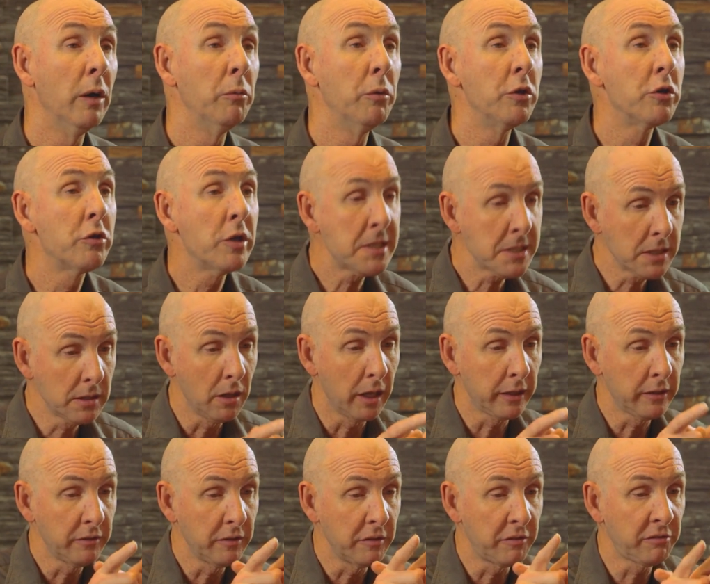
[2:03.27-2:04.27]
And we're addressing
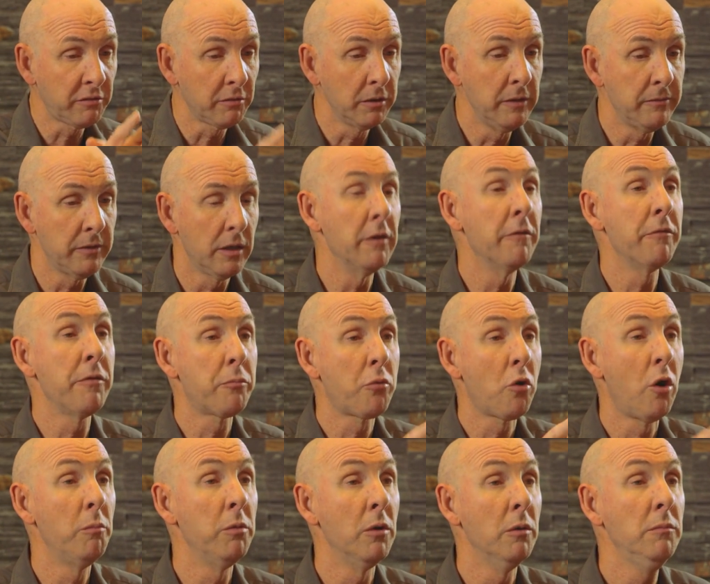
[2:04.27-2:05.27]
like the sliver of the
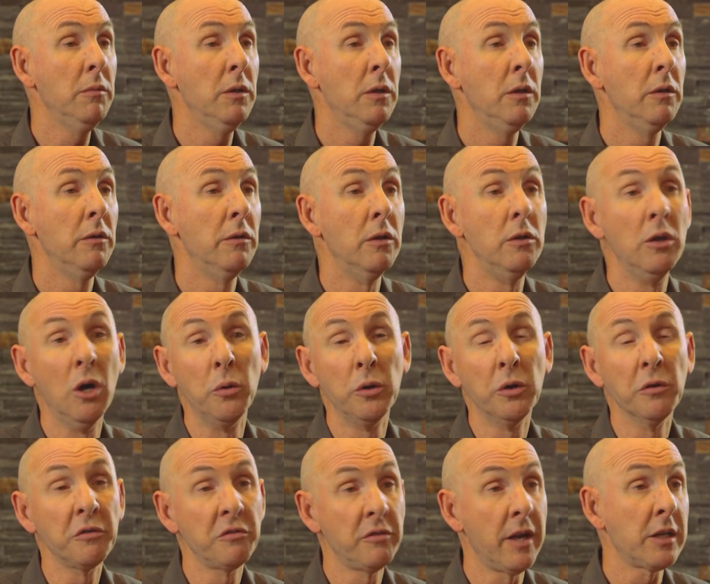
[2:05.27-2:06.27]
problem that no one
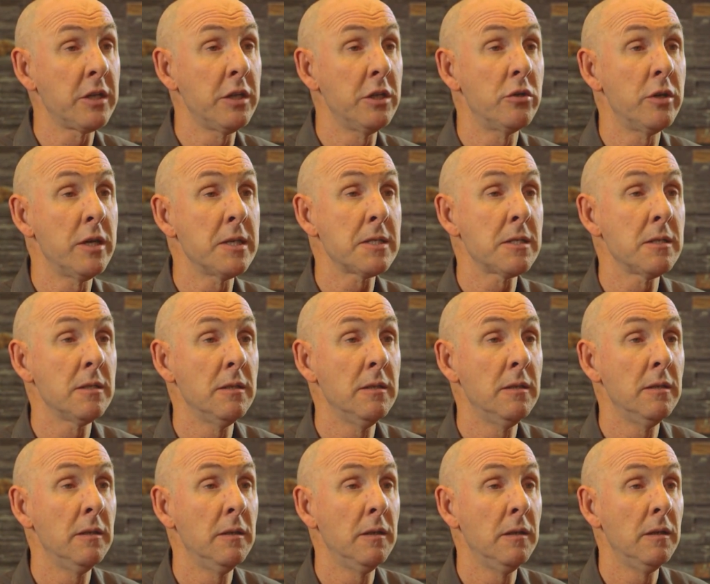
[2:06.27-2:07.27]
else has actually addressed.
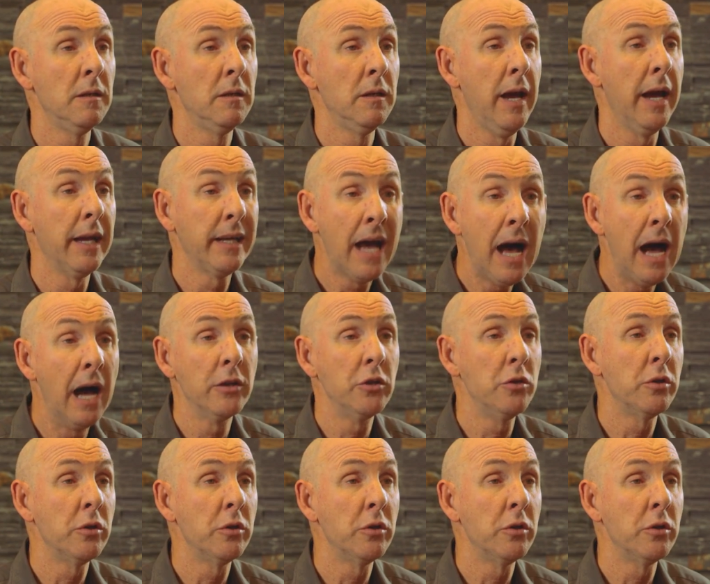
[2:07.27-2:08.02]
And can't.